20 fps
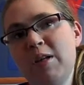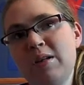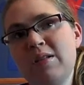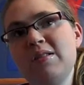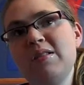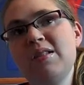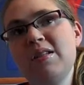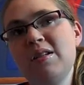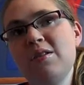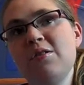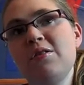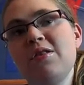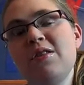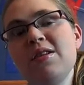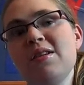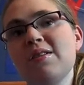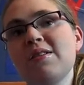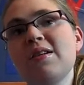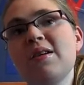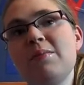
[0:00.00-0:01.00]
I can see good
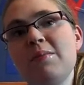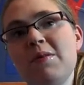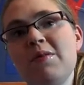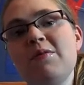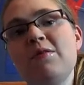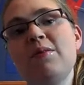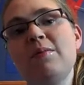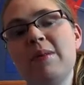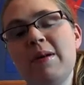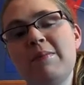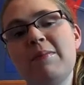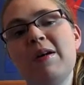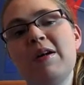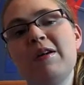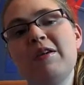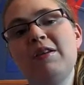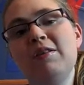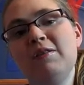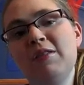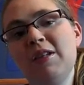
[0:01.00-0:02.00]
things coming from him.
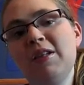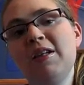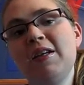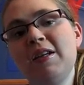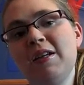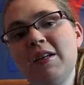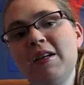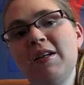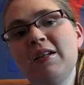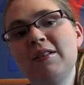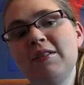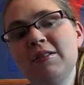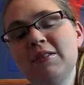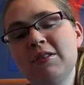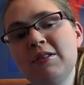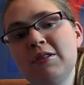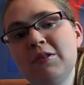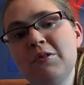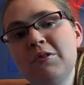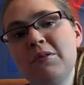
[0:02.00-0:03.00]
He really can.
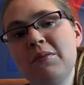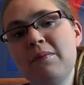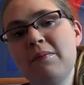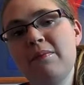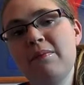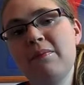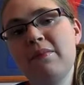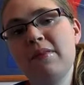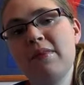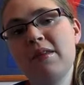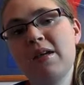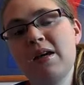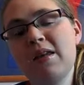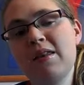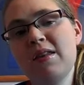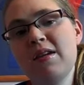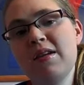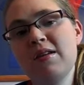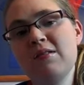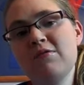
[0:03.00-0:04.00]
So
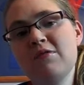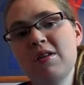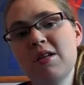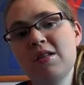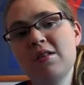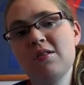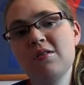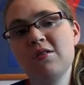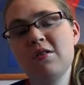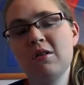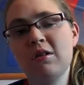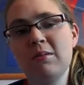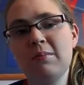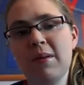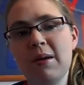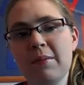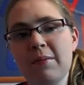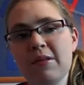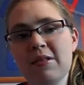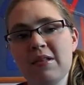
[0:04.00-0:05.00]
I think it's right to talk
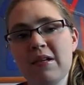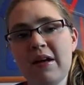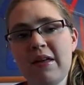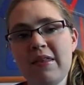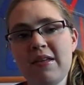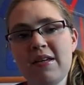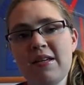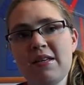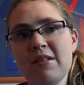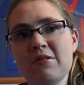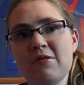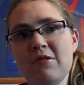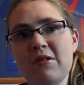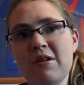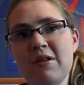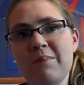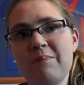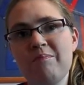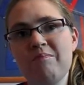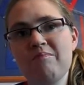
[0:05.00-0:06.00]
him up, because I think he's
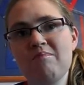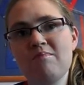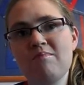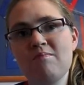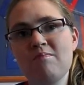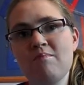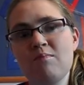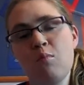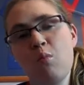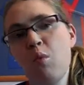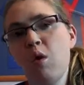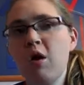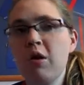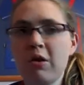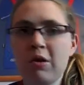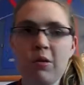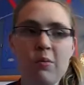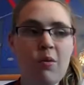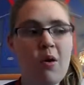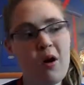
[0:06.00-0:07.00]
going to
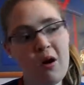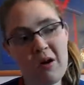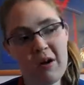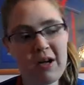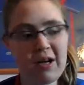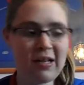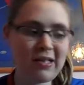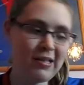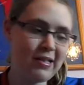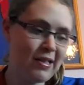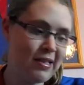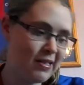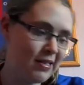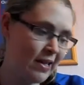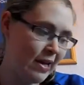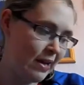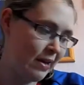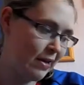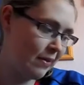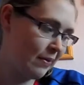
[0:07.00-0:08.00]
walk the walk, as they
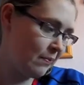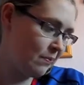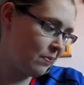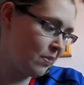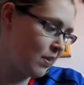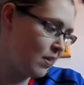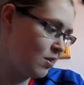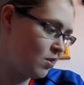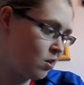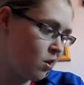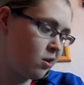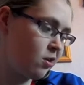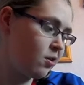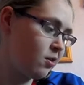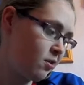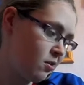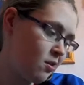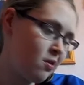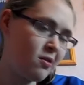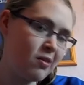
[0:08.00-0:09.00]
say. He's
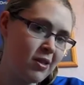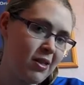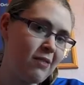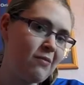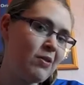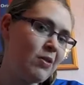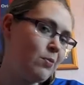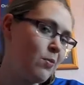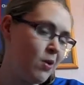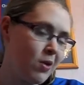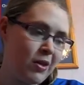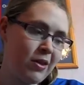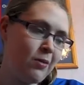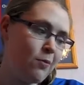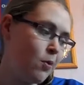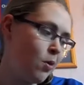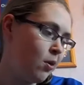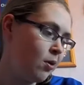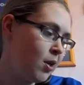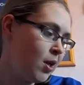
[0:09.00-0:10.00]
talked the talk, now he's
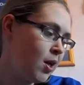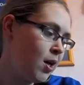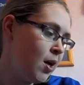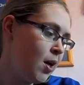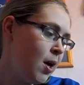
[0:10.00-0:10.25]
walking the walk.